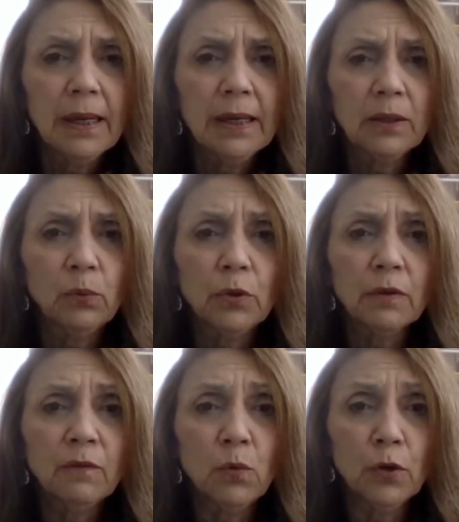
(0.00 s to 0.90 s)
And a word
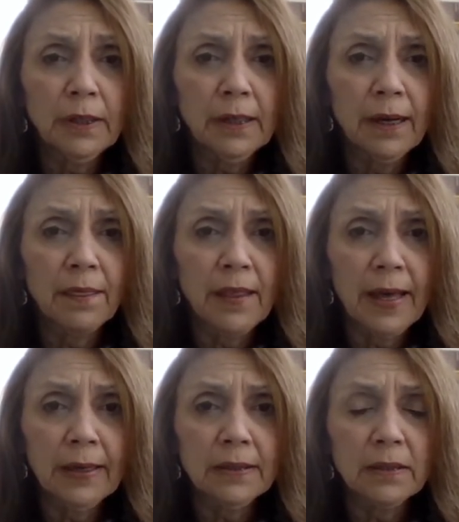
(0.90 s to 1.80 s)
of warning on
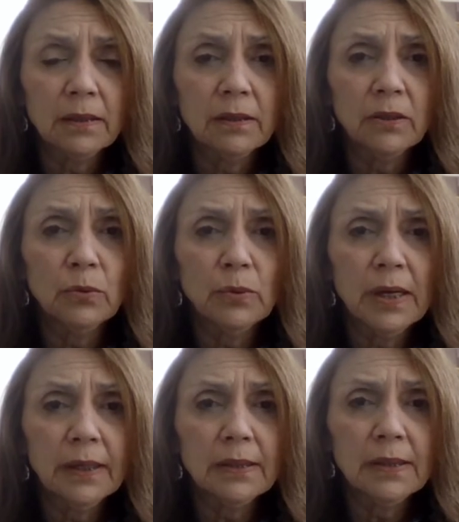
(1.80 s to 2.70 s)
that: do
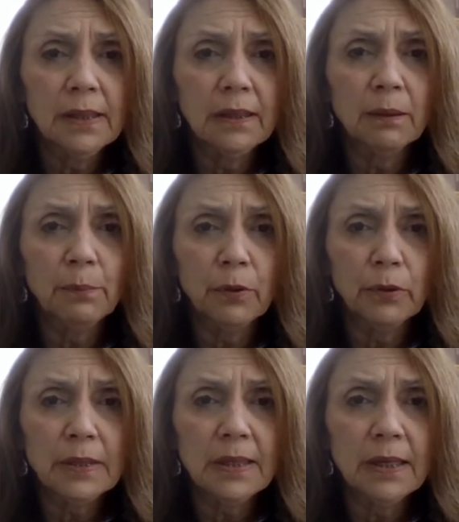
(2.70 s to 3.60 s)
not take the
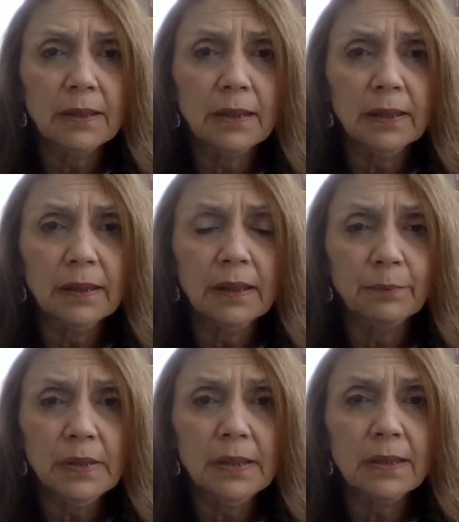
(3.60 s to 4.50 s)
Percocet on an
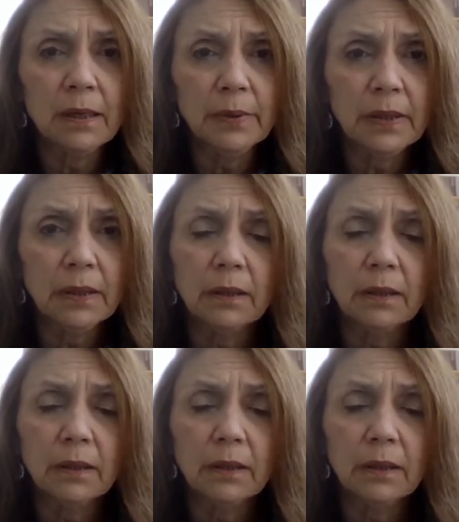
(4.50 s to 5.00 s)
empty stomach.